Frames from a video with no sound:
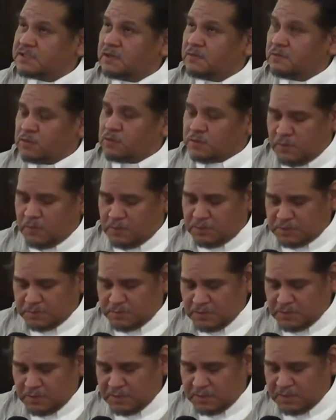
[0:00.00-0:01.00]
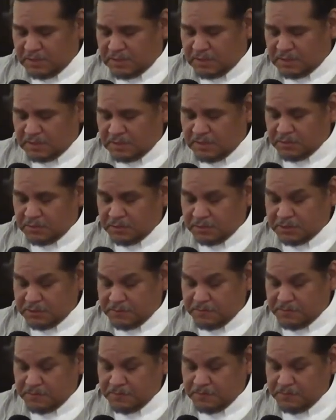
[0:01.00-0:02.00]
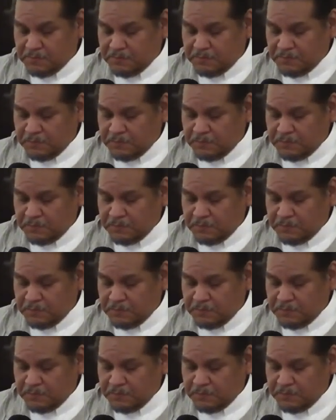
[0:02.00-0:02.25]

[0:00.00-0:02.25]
of responsibility and leadership.